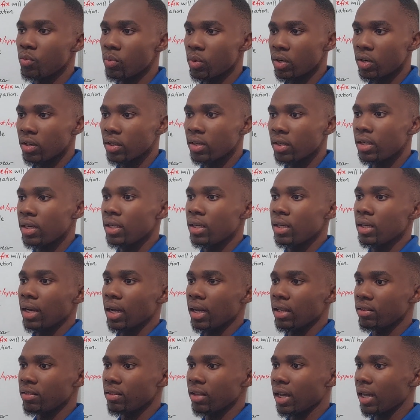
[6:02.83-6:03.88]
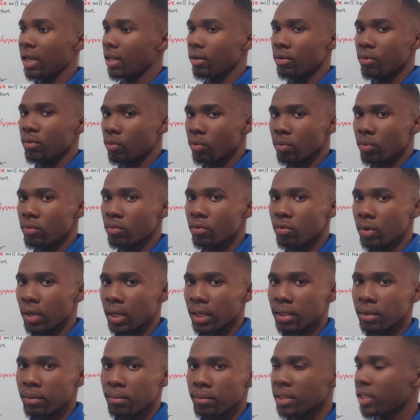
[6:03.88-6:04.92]
word, and
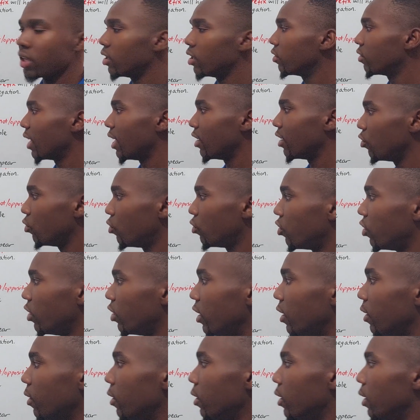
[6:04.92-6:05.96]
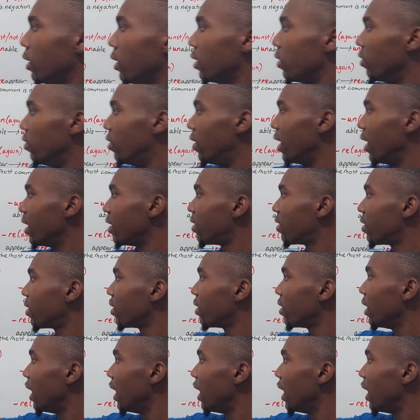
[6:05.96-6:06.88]
right, because as you see, this,